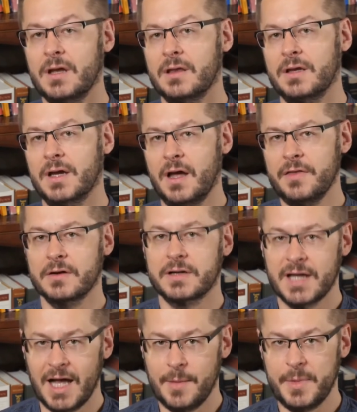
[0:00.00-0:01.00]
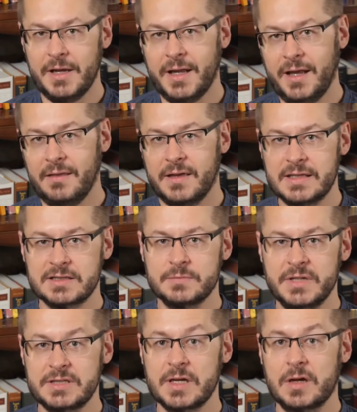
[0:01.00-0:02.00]
The other common atheist
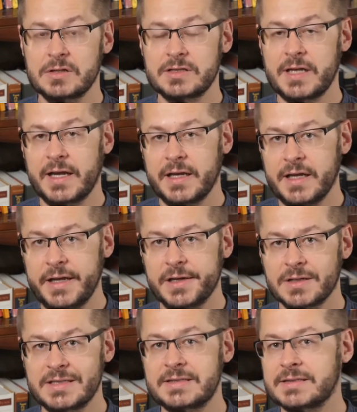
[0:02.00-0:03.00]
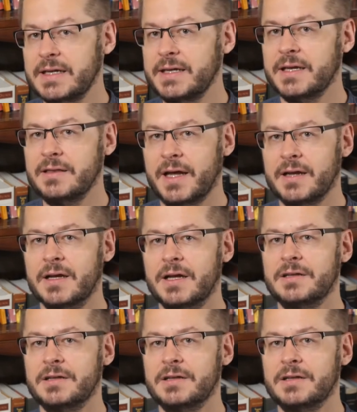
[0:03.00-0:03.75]
misunderstanding here is thinking that